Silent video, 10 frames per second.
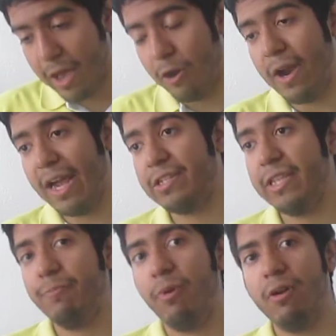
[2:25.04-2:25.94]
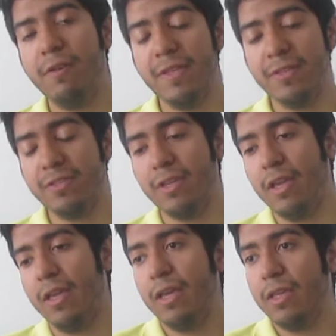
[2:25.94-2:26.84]
are actually part of this
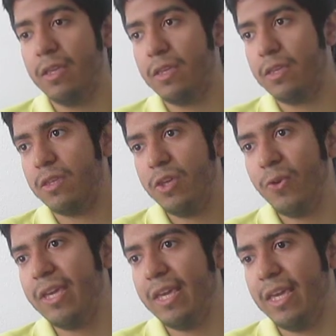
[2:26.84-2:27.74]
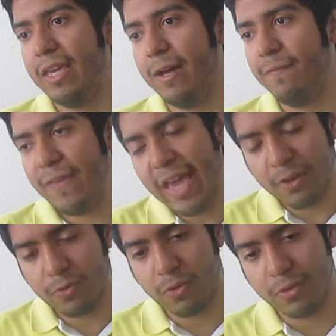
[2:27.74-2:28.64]
Yuki uh,
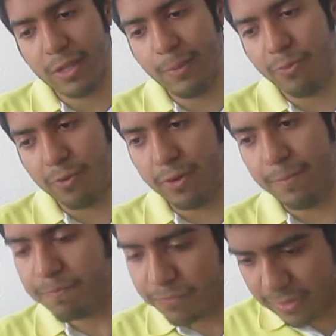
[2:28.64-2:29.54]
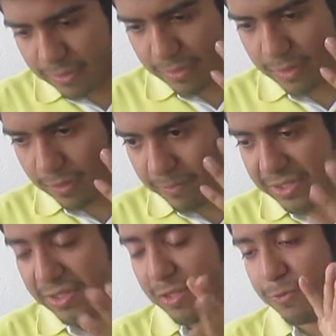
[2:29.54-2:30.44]
fangirl club where their
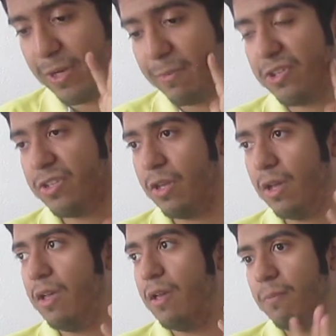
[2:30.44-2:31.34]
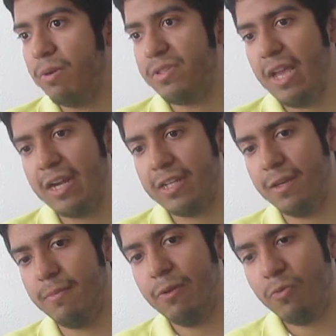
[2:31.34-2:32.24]
mission is pretty much to protect
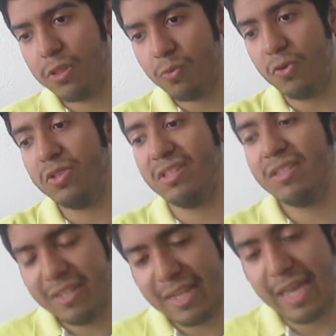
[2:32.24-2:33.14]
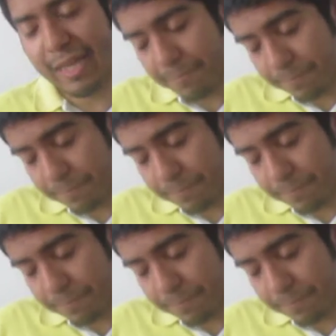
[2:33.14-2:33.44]
them, and one of the rules is to not